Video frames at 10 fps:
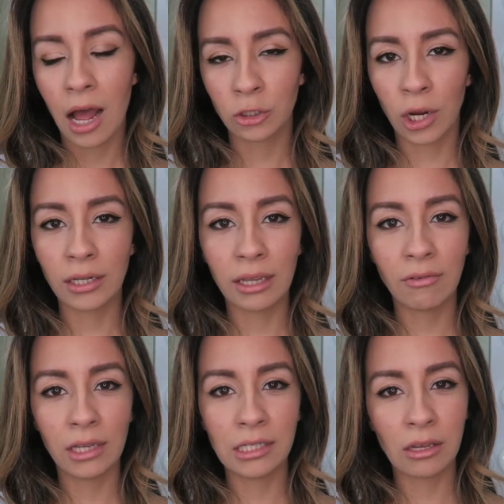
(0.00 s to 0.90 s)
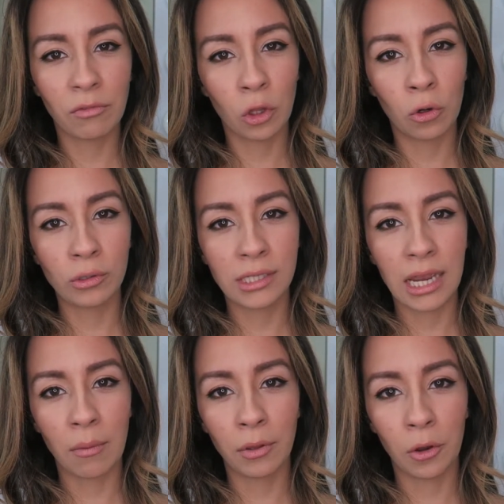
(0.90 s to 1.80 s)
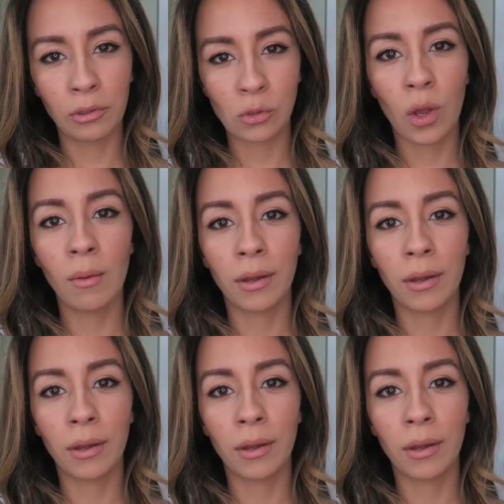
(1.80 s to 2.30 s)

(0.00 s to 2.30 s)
I'll try to leave a list of those down below as well,